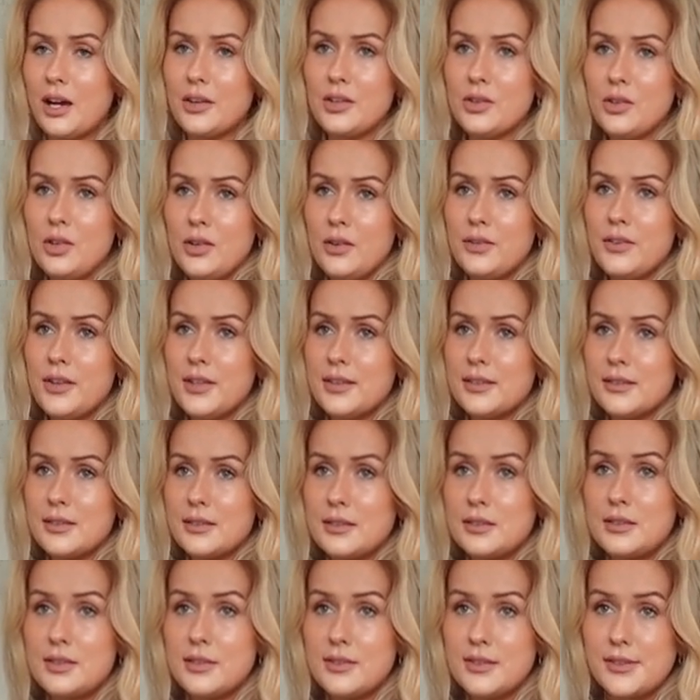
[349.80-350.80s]
I don't know if this is
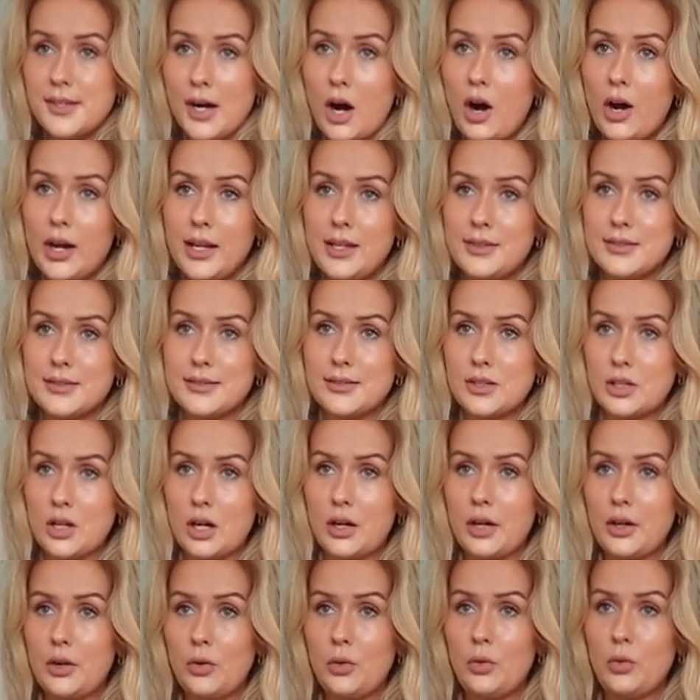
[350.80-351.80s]
a design
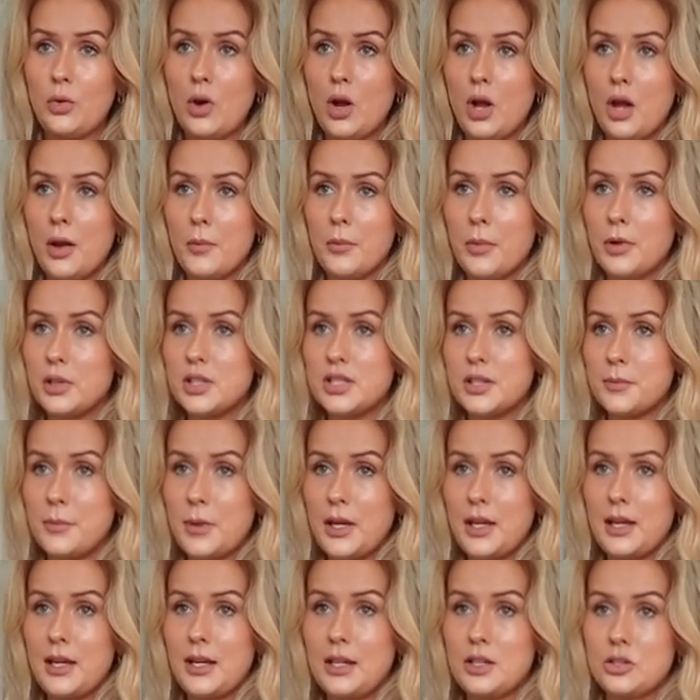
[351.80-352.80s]
style, but to
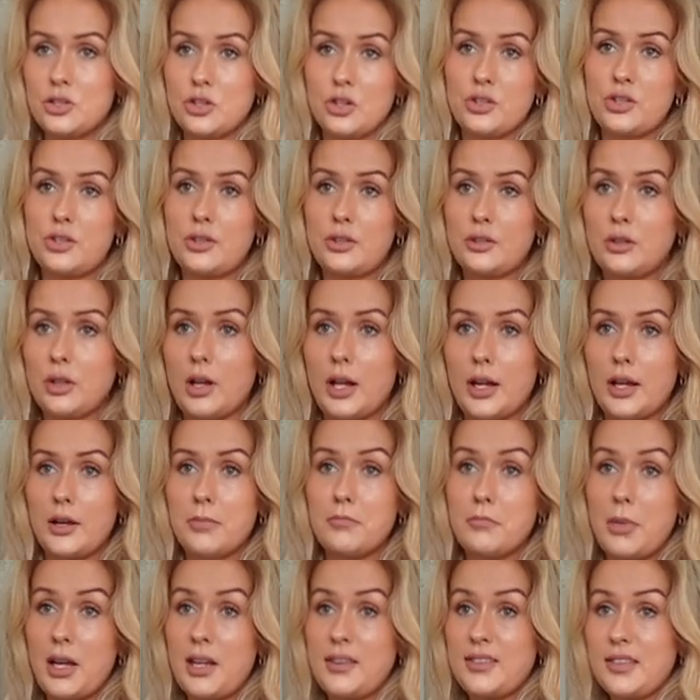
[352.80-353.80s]
me it just like
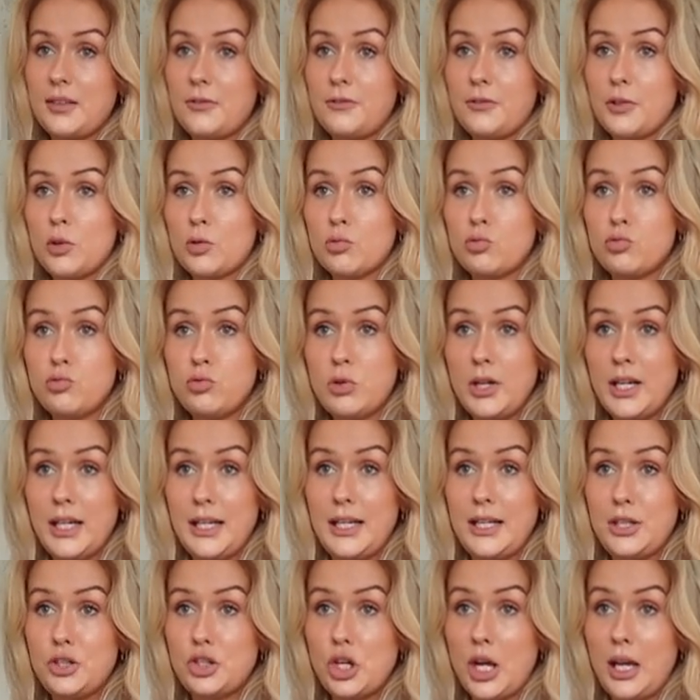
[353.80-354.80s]
makes it feel
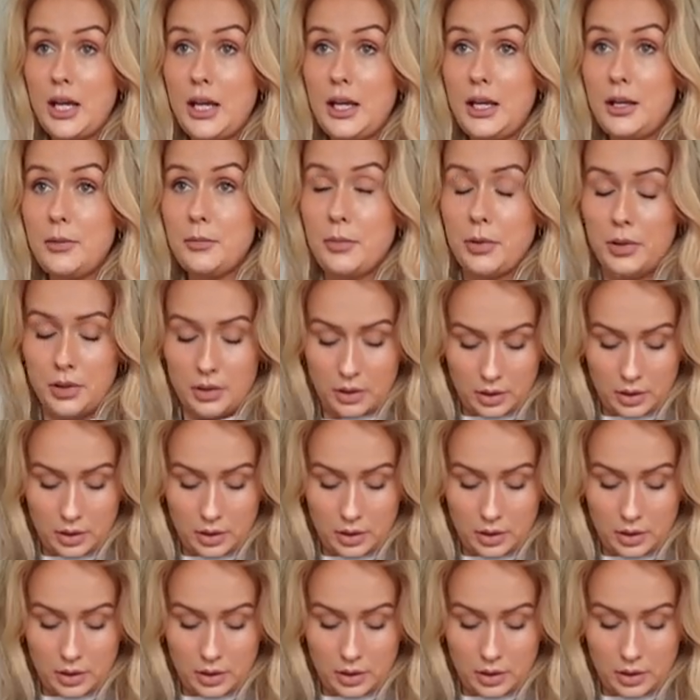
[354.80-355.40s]
really cheap.